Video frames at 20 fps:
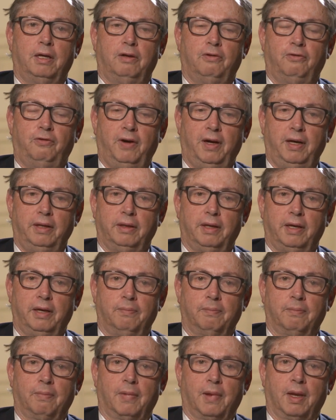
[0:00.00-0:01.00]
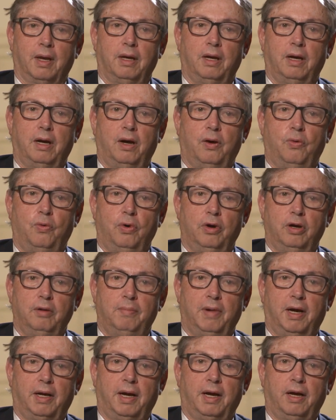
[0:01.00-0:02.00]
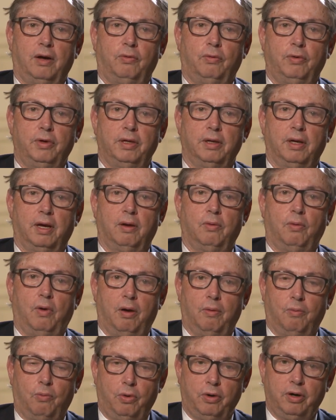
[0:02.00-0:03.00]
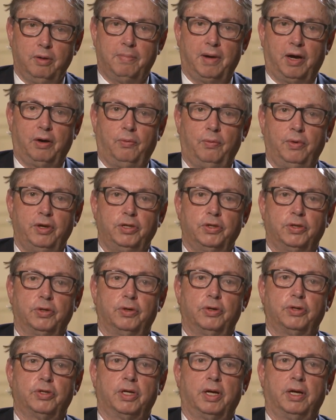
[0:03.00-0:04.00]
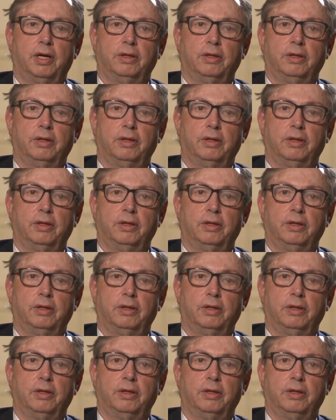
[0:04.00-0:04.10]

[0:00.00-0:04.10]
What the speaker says: Finally, a word about research